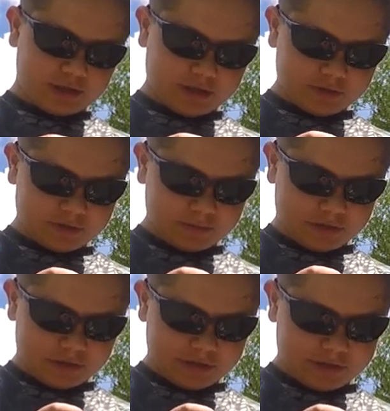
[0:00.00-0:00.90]
clouser
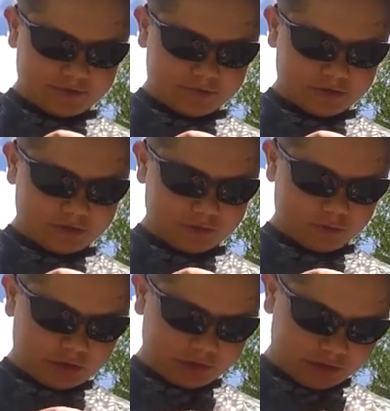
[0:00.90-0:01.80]
minnow here, figured
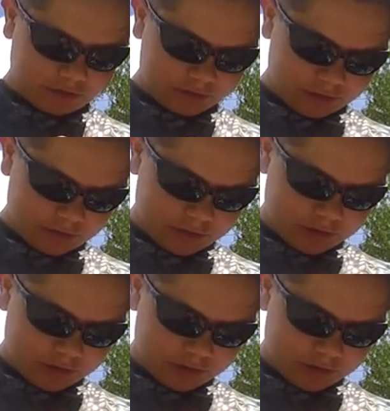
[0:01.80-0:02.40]
the water's